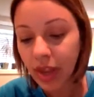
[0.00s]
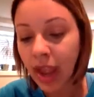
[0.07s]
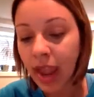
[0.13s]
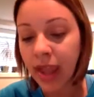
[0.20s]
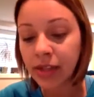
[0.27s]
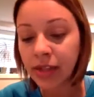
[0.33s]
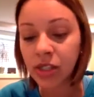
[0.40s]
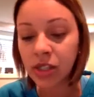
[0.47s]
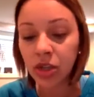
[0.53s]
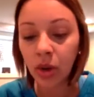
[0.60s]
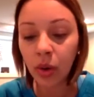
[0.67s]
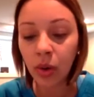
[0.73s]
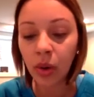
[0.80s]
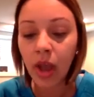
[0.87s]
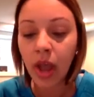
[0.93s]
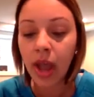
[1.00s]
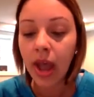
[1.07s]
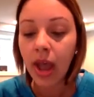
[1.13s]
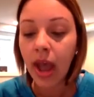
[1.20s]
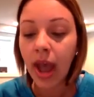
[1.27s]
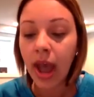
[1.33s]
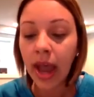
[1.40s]
And so
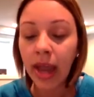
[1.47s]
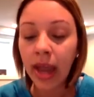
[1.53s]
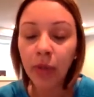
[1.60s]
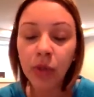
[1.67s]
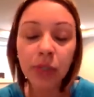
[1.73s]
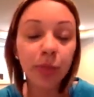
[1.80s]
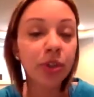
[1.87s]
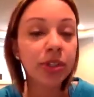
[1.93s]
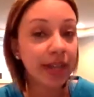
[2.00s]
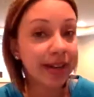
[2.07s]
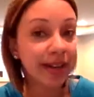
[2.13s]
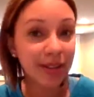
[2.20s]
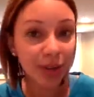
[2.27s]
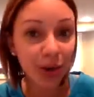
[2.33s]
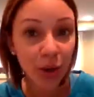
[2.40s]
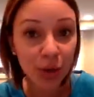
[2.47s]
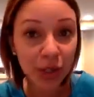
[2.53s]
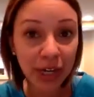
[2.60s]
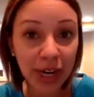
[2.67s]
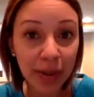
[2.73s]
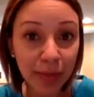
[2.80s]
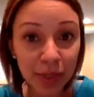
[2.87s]
I was presented the
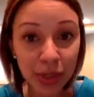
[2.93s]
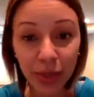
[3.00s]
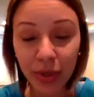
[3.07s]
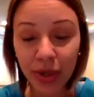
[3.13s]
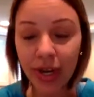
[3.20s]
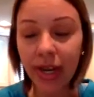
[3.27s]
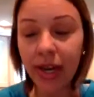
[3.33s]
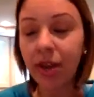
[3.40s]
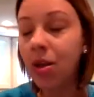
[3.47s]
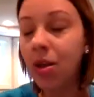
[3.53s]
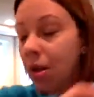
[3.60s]
coaching opportunity.